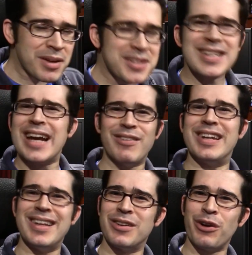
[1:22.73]
But it's just kind of
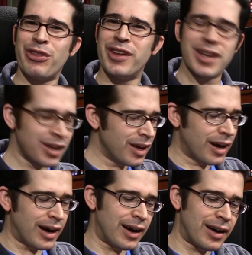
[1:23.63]
a neat little thing.
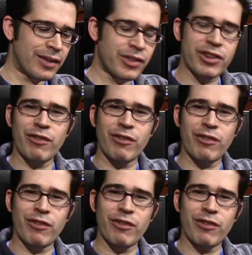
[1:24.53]
Uh, the,